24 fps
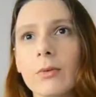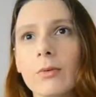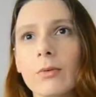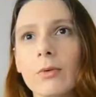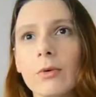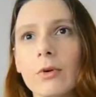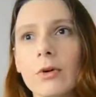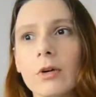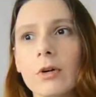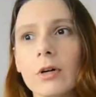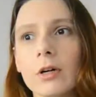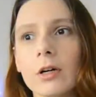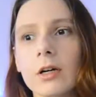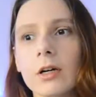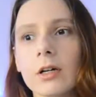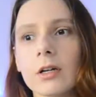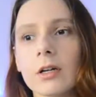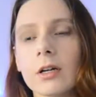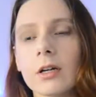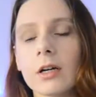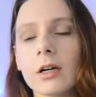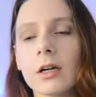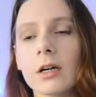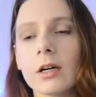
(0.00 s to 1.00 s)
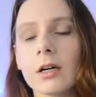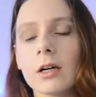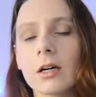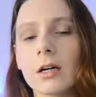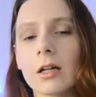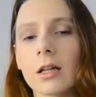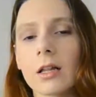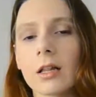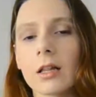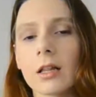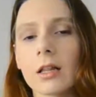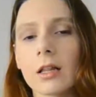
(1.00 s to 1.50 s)
would
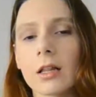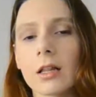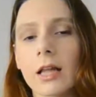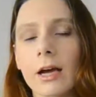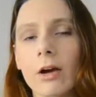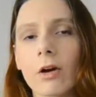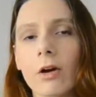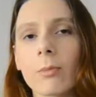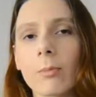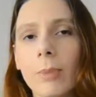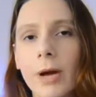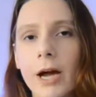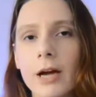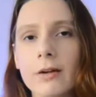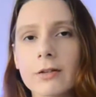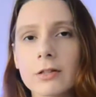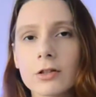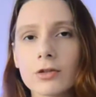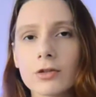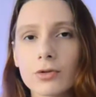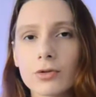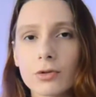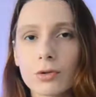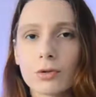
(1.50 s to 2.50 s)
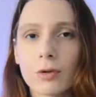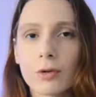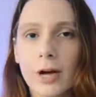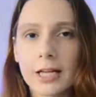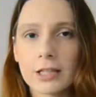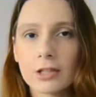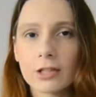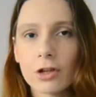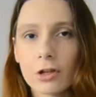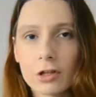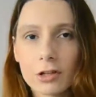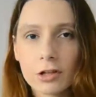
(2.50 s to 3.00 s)
like compare it to
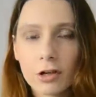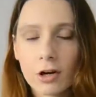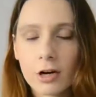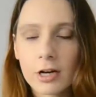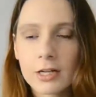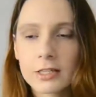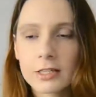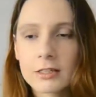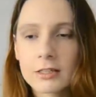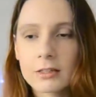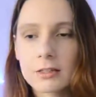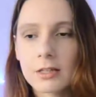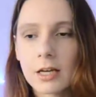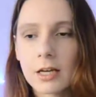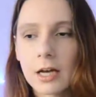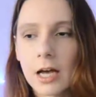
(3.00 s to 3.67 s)
Ready or Not,